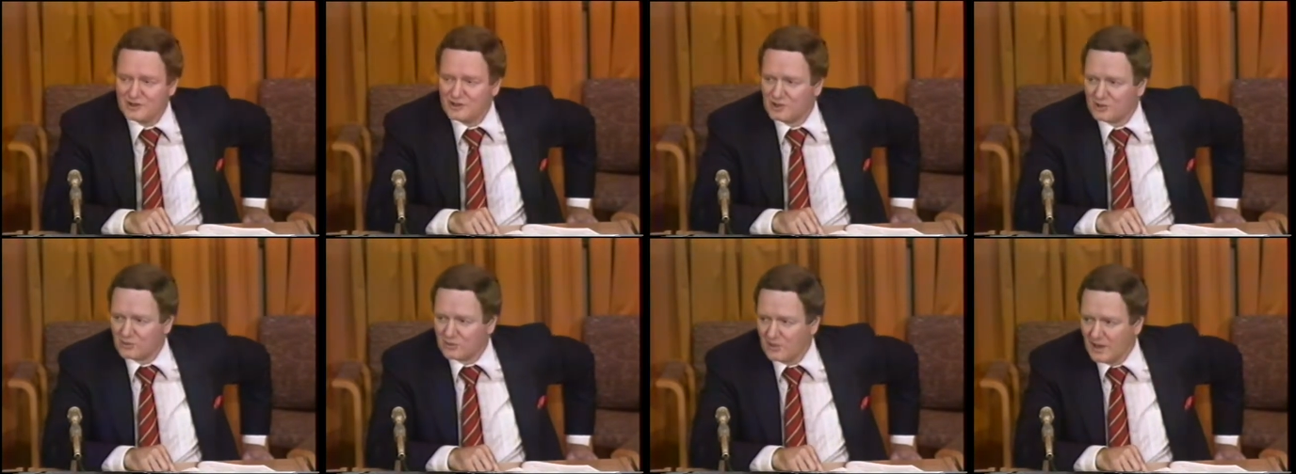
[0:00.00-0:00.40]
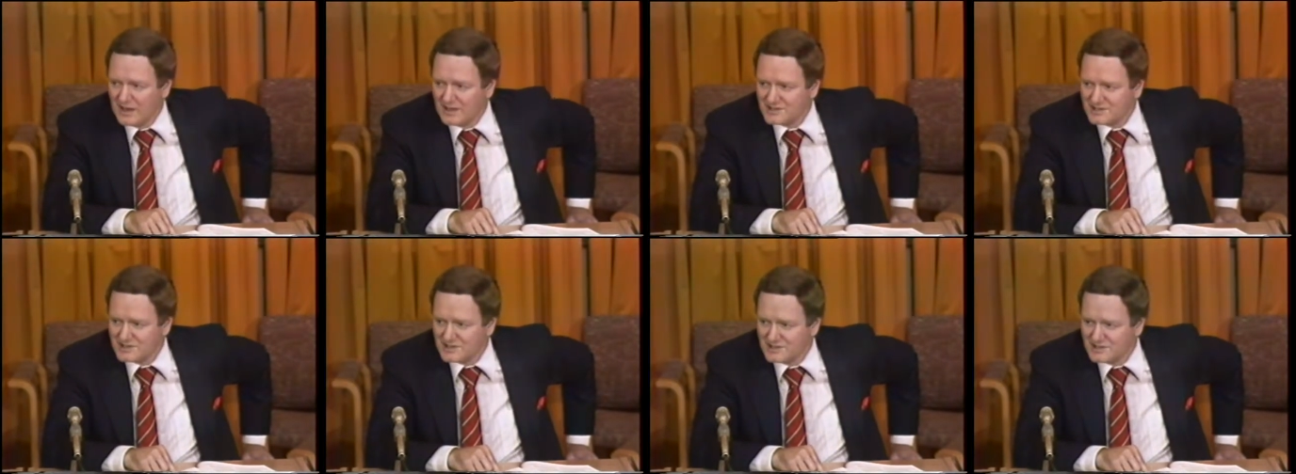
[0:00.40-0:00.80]

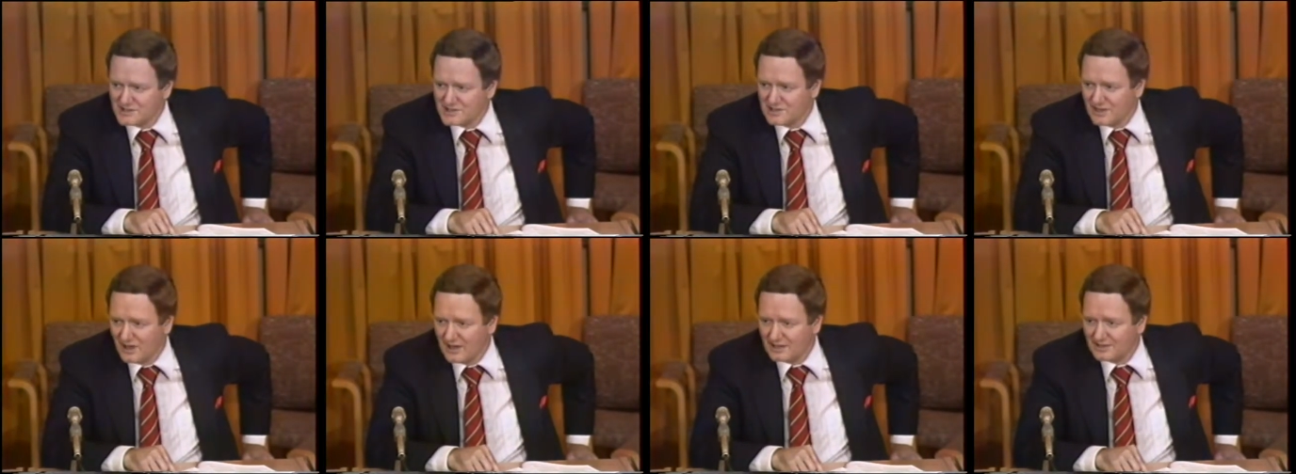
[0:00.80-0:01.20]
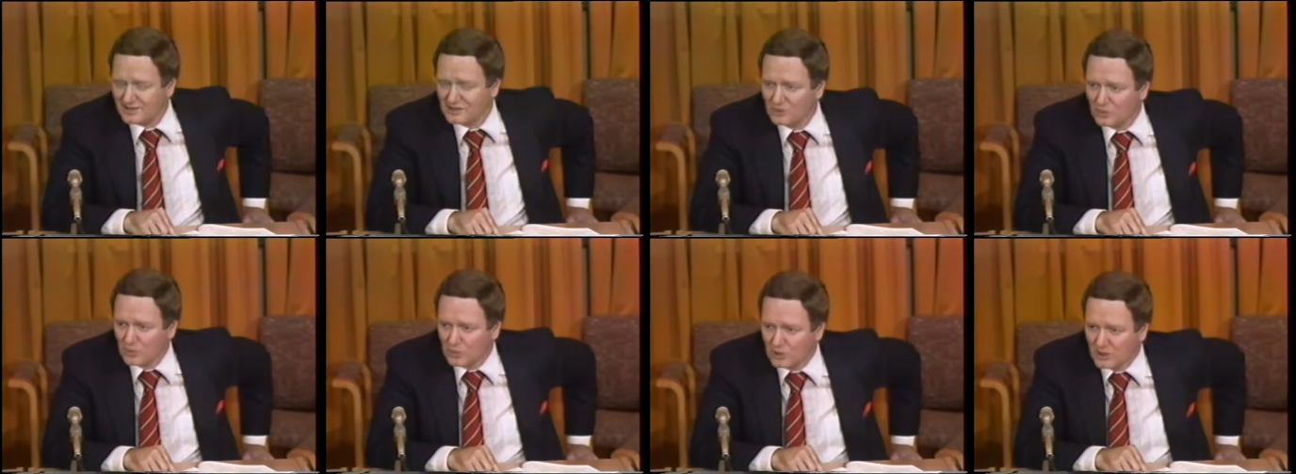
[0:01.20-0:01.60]
Duress is not
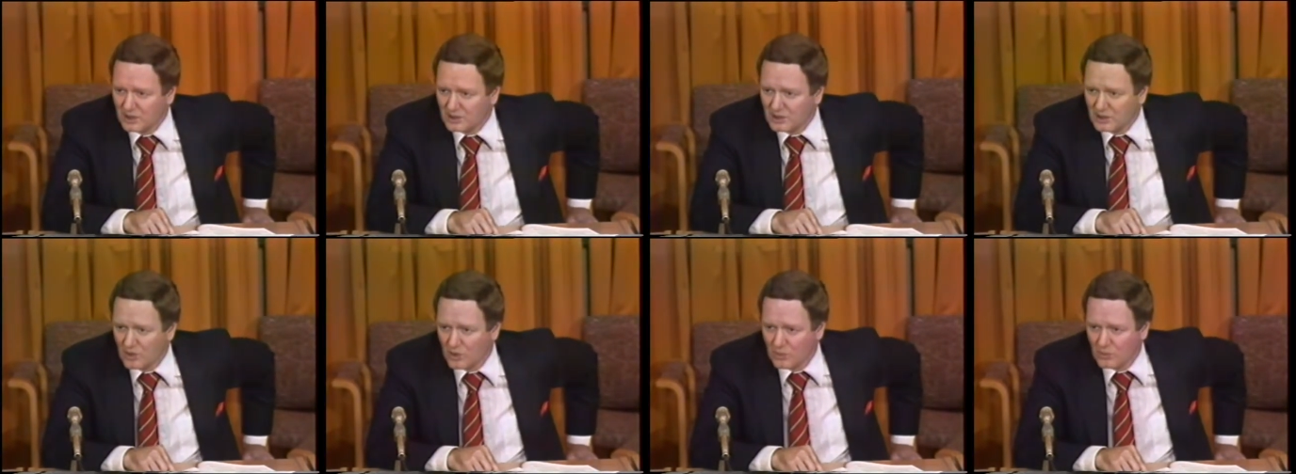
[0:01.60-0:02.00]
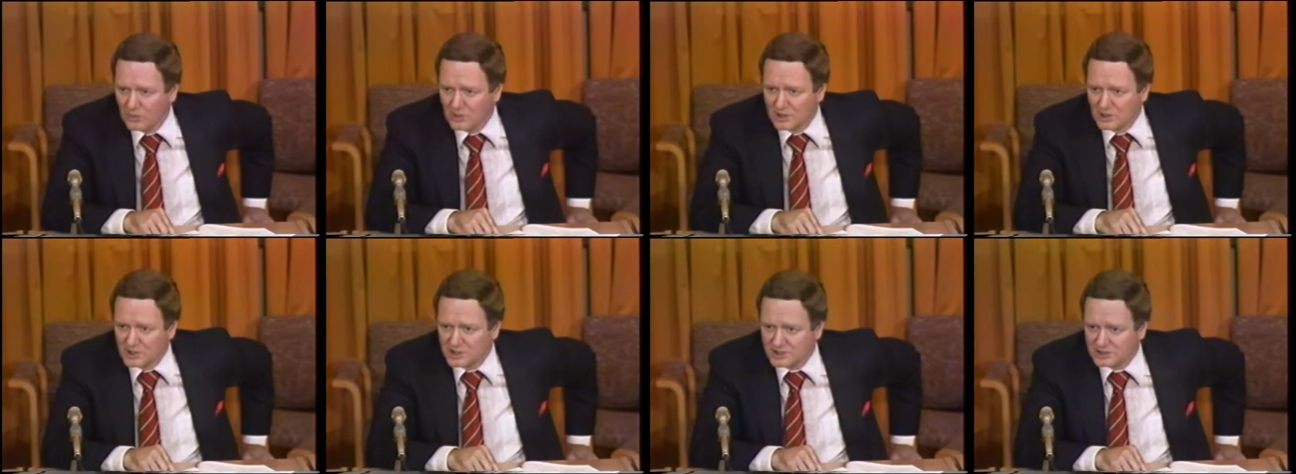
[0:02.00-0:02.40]
the word
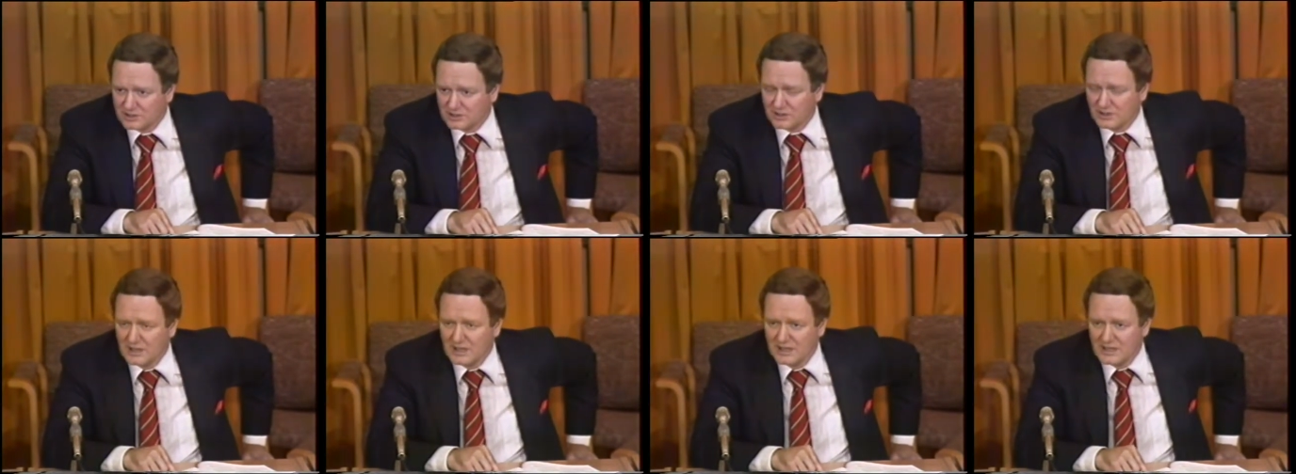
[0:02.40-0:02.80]
coercion.